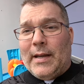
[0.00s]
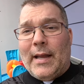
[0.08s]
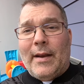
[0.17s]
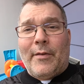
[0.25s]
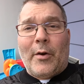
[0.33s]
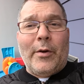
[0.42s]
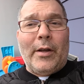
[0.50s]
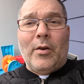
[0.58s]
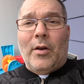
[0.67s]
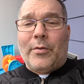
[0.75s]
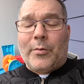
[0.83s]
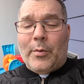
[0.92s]
And I've already
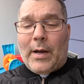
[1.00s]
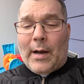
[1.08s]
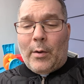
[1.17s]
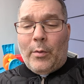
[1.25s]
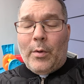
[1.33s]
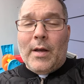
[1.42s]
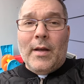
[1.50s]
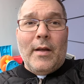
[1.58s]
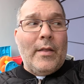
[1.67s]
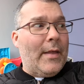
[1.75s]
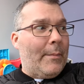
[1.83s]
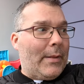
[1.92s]
gone through how
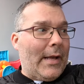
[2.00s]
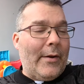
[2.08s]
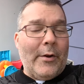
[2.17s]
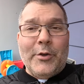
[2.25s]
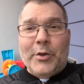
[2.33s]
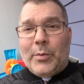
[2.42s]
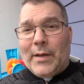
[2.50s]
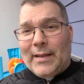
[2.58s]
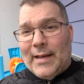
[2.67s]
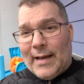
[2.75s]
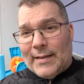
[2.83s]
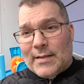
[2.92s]
they plan on doing
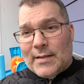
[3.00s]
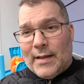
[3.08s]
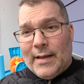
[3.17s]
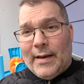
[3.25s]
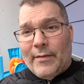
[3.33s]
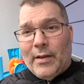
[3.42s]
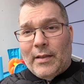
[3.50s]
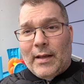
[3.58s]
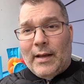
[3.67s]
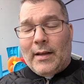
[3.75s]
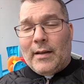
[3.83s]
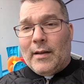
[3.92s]
that and
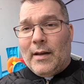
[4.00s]
everything.